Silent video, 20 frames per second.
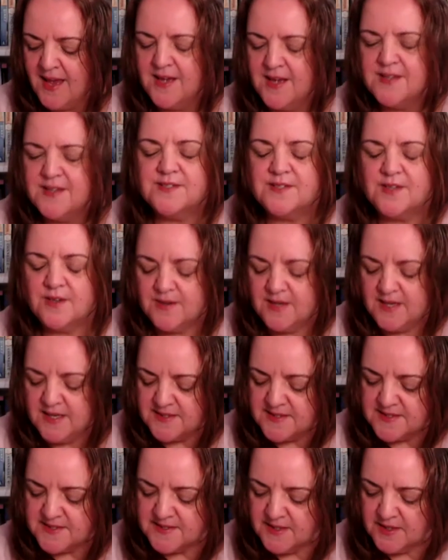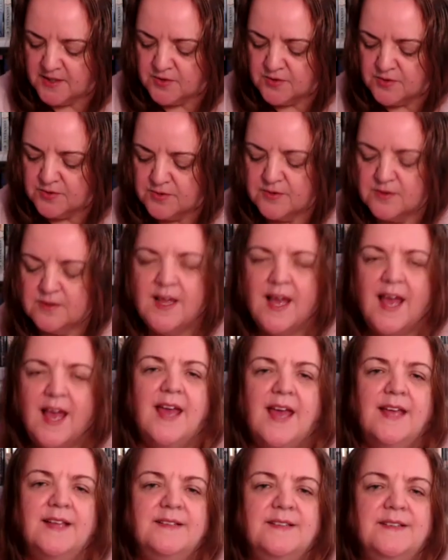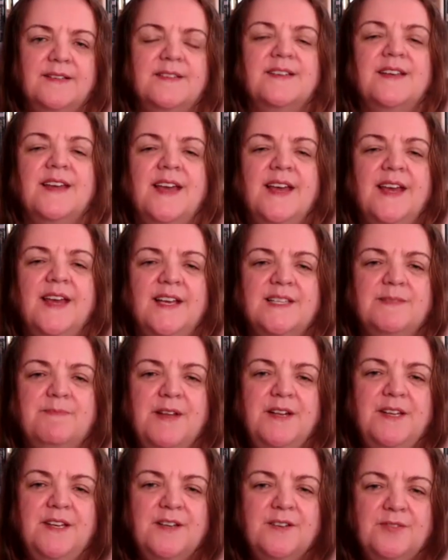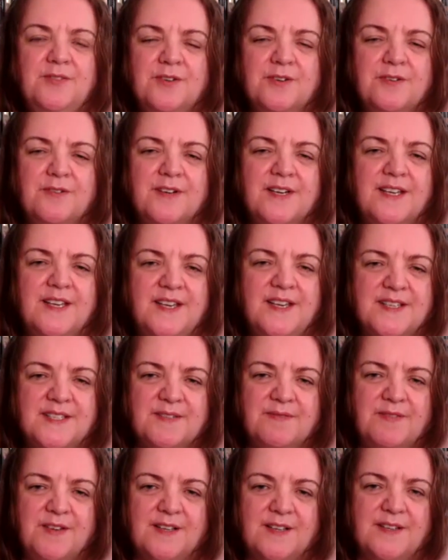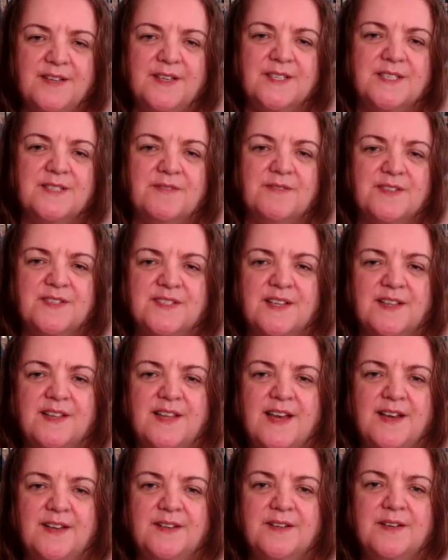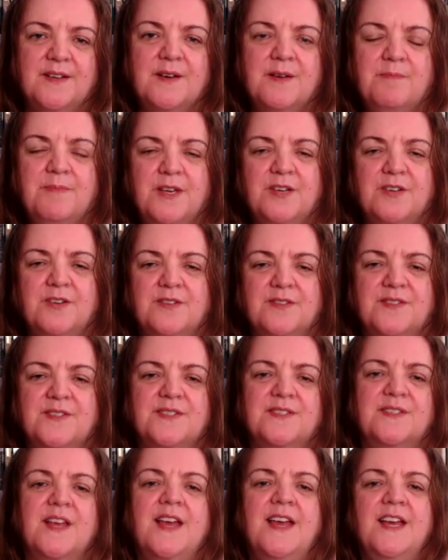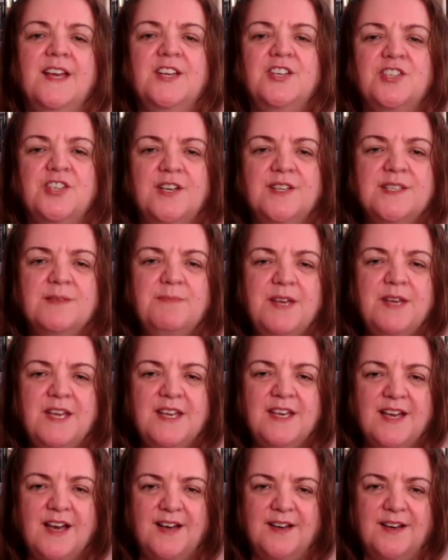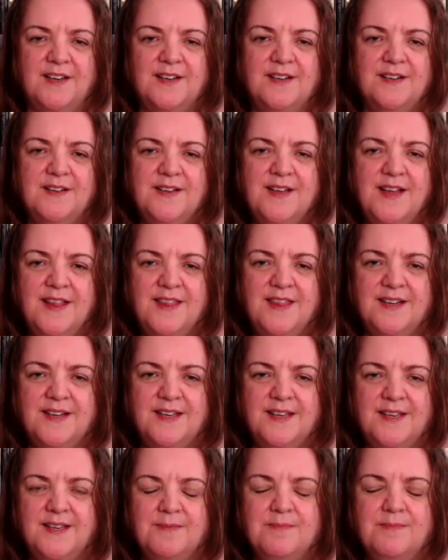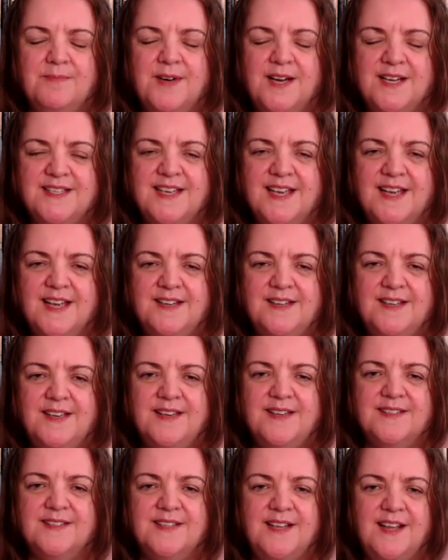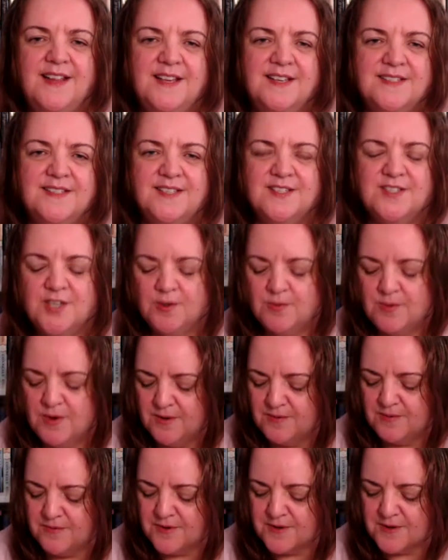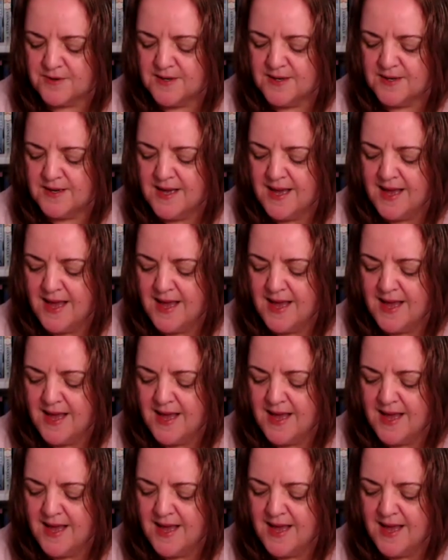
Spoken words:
So he's single and he's been ignoring his feelings for Solana because she's a bit younger than him by 10 years and he thinks he's too old for her.